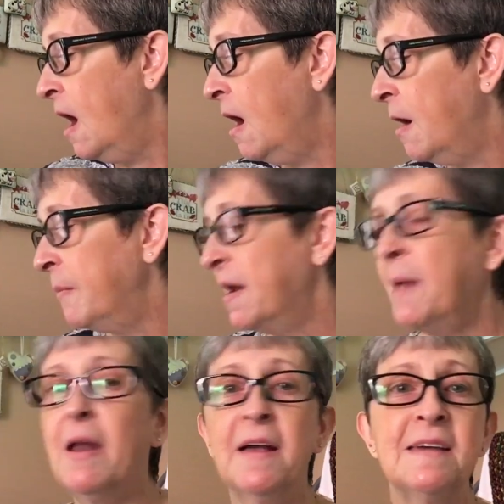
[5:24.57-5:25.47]
And
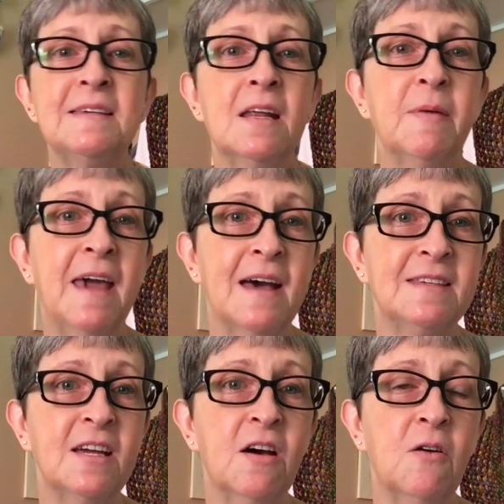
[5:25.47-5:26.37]
I've been, like I said, I've been
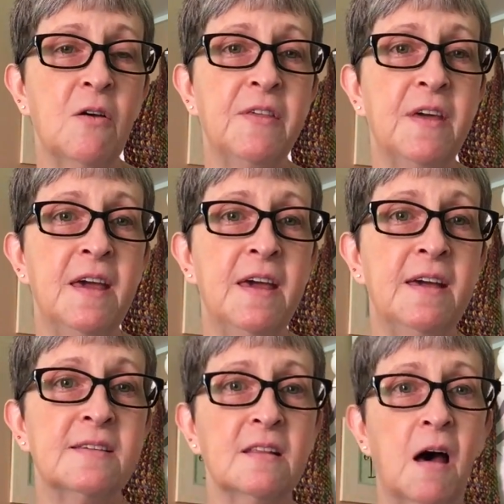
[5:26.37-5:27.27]
casting on all the
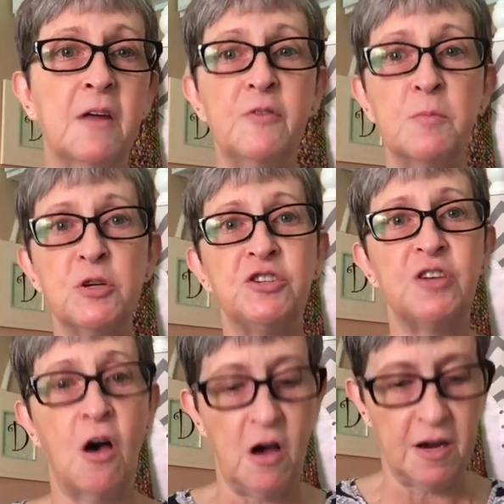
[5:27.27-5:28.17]
things. A lot of them are
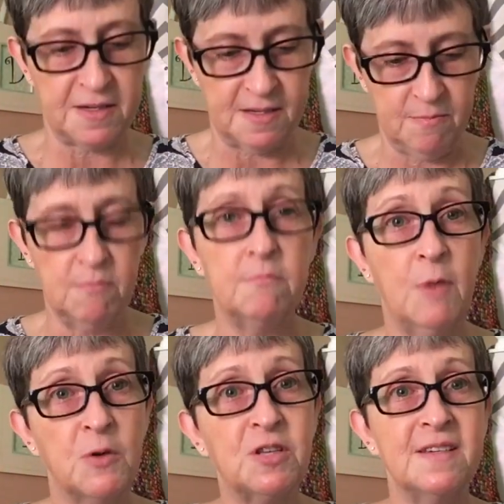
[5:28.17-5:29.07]
socks,
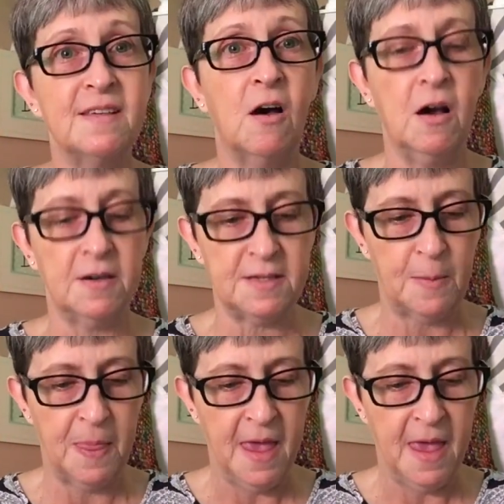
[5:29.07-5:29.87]
mostly socks.